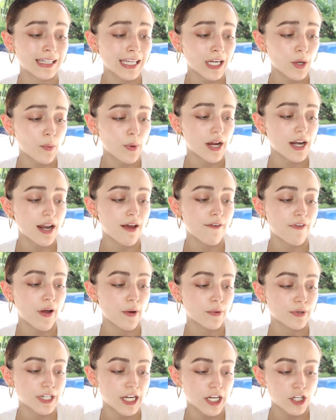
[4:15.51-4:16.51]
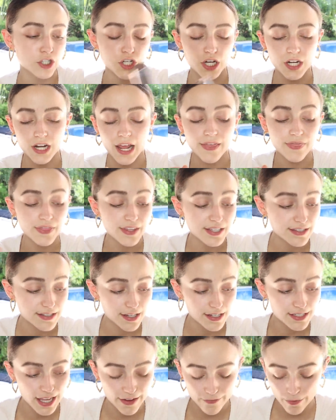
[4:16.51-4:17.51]
liquid foundation, and this
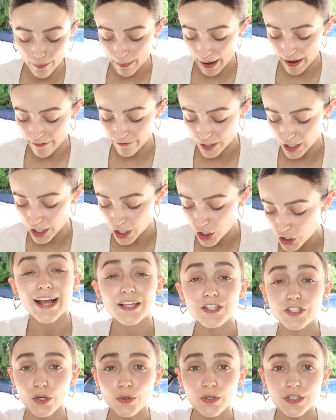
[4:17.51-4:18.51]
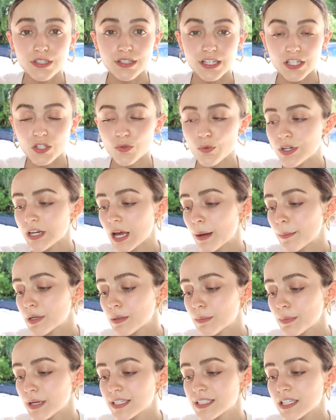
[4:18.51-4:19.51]
does have a matte finish, and so does this one. I'm
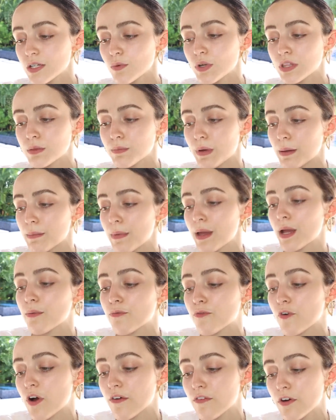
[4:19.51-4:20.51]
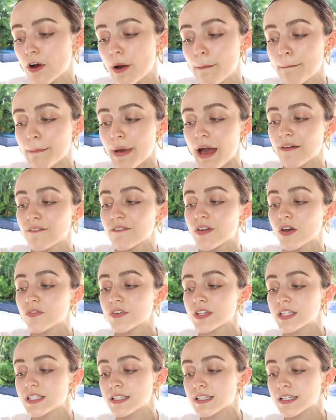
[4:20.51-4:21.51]
gonna mix it with my Makeup Forever Matte
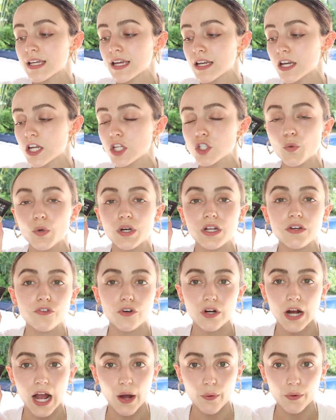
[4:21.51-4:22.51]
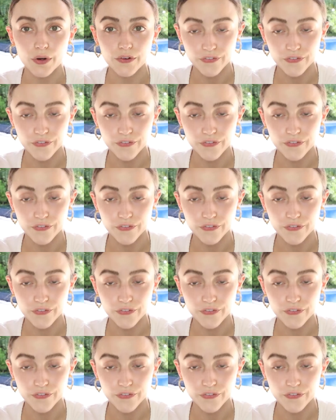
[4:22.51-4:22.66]
Velvet Skin twenty-four hour